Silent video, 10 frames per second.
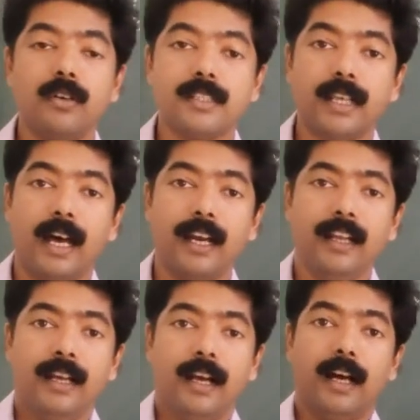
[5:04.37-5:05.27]
goods
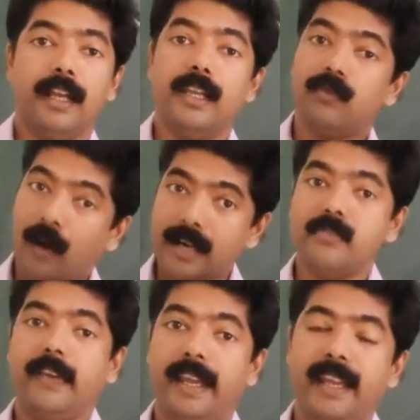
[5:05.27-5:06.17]
are in
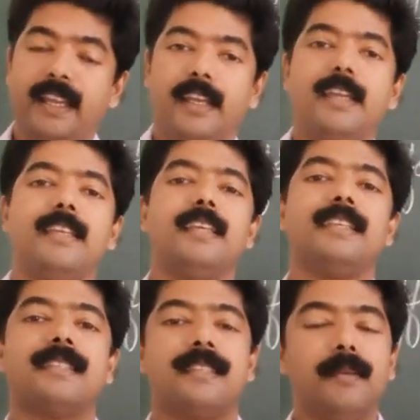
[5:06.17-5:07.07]
one way it
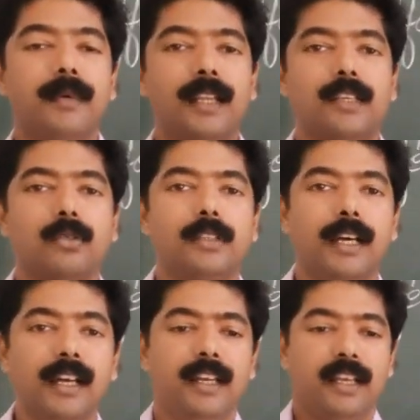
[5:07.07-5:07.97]
is similar to
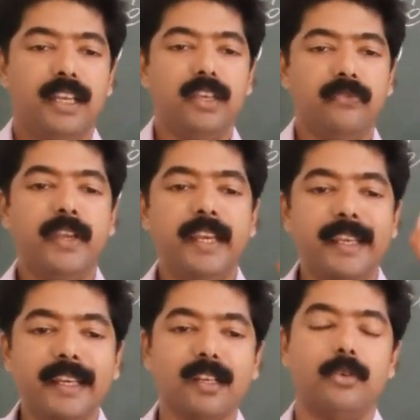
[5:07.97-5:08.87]
the
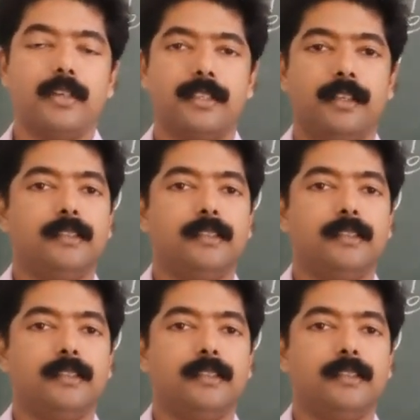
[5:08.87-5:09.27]
inferior goods.